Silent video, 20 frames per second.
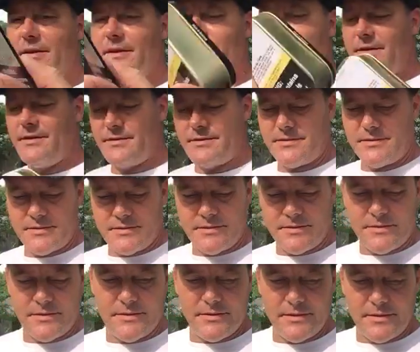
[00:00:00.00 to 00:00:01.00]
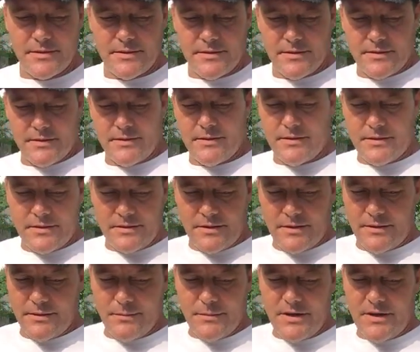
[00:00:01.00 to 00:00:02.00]
this.
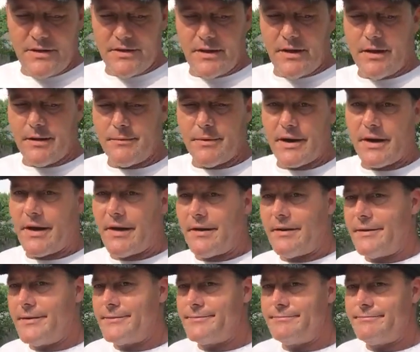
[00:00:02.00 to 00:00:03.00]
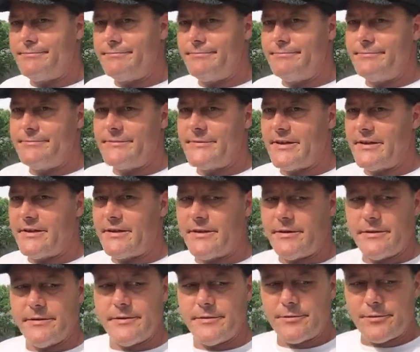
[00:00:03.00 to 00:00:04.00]
In the meantime, I got to take
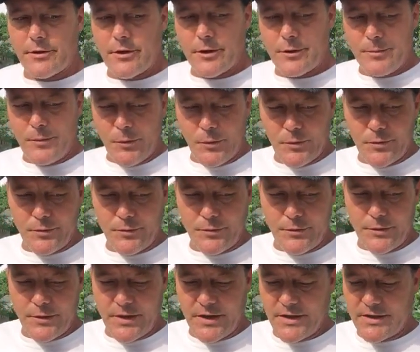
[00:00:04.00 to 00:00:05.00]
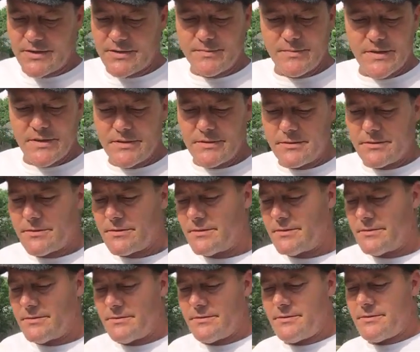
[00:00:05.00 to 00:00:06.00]
care of the Frog Morton for next month.
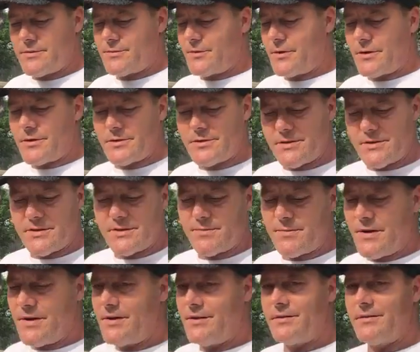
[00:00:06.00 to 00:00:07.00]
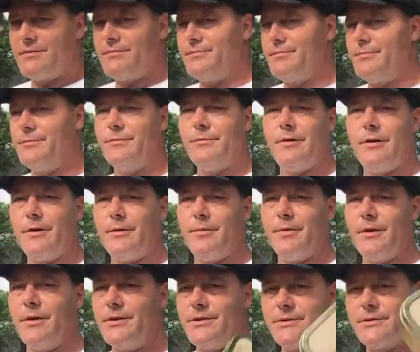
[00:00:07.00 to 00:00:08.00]
As far as this month, what a
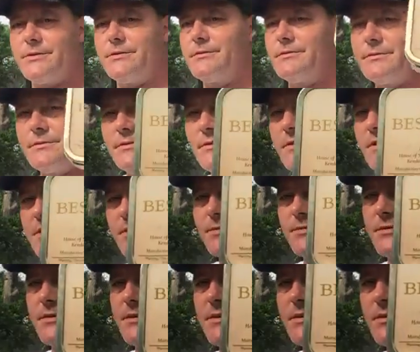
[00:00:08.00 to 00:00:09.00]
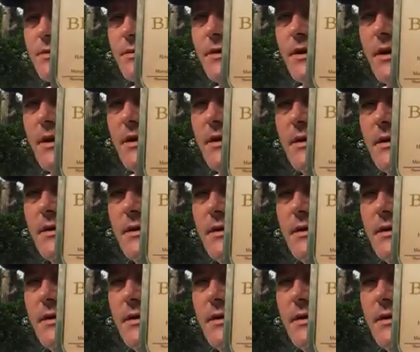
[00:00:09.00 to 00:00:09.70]
pleasure. This was just great,